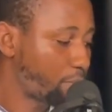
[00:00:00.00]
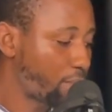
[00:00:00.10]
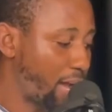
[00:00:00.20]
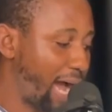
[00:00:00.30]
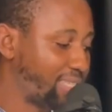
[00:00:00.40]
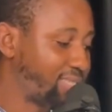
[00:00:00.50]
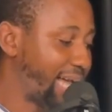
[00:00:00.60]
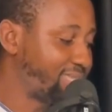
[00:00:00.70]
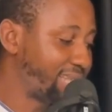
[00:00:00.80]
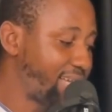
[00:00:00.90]
and it's
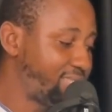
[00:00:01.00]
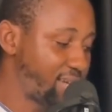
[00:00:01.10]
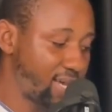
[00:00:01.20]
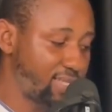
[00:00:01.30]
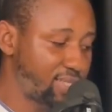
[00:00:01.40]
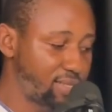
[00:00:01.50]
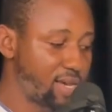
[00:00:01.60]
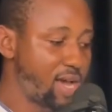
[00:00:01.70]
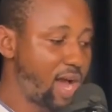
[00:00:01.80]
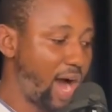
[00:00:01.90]
99 years,
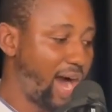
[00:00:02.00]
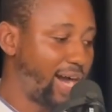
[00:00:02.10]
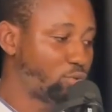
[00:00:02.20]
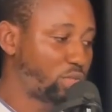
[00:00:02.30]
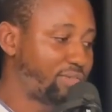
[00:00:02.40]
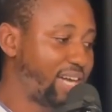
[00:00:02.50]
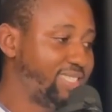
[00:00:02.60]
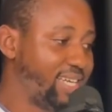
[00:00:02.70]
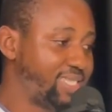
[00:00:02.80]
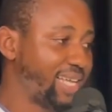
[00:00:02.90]
and whatever
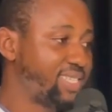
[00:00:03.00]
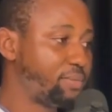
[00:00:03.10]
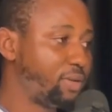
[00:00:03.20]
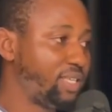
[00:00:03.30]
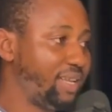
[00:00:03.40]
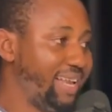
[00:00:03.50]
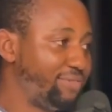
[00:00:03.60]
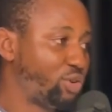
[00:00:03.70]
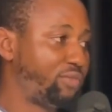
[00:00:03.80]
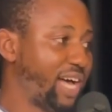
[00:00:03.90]
years that is
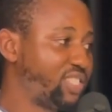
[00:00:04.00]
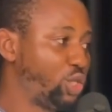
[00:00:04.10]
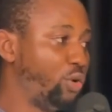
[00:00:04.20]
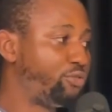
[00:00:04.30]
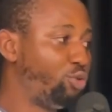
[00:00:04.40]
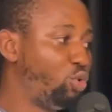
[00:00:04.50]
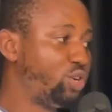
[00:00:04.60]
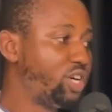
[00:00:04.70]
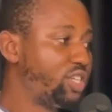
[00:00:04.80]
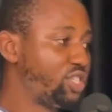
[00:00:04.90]
left of that CFO
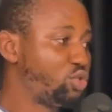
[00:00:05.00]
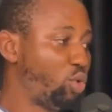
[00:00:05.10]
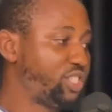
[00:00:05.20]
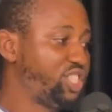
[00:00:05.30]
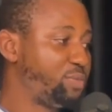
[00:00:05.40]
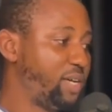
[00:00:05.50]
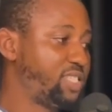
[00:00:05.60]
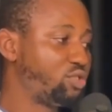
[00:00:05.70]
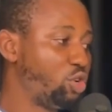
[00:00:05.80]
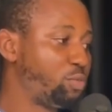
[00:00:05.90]
is what each person
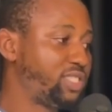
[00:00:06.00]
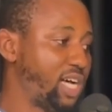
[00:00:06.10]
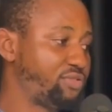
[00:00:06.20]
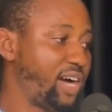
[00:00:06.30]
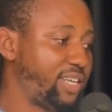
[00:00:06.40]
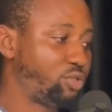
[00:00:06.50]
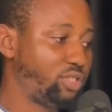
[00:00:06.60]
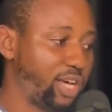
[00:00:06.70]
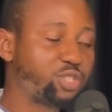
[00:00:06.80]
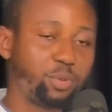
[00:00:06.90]
is going to be transferring to the
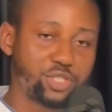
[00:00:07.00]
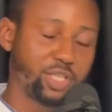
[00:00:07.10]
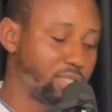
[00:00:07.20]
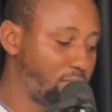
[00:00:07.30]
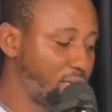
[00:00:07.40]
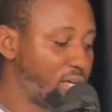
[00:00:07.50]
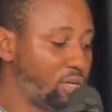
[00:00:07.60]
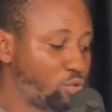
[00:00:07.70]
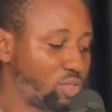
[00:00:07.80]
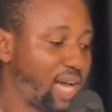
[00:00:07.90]
next person.
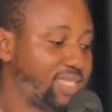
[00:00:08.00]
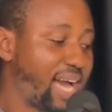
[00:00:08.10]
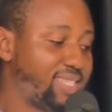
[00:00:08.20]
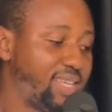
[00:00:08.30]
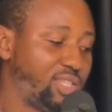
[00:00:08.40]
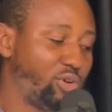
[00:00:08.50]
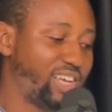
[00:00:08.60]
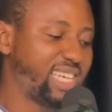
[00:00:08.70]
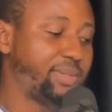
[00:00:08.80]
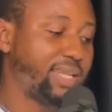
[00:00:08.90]
So either is a deed of
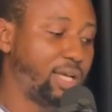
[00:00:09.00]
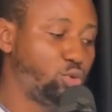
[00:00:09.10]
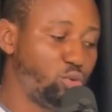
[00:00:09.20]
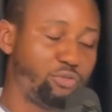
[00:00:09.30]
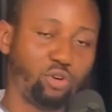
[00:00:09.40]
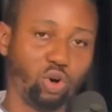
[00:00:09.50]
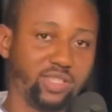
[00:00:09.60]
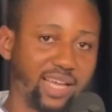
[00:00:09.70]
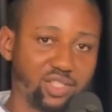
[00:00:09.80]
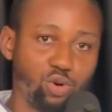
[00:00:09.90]
assignment that they do on
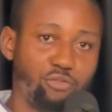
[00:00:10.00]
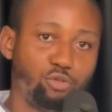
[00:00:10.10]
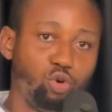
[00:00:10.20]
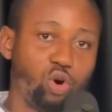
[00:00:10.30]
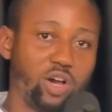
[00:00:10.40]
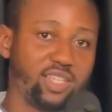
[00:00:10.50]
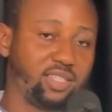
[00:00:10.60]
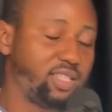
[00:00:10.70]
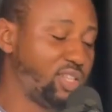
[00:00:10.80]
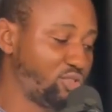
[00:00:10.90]
that CFO, or a
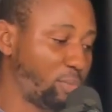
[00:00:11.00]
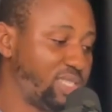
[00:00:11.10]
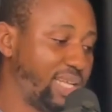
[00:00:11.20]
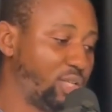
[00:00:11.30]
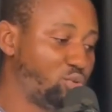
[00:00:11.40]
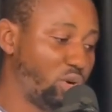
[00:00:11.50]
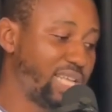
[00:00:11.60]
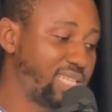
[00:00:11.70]
deed of sublease that they do on that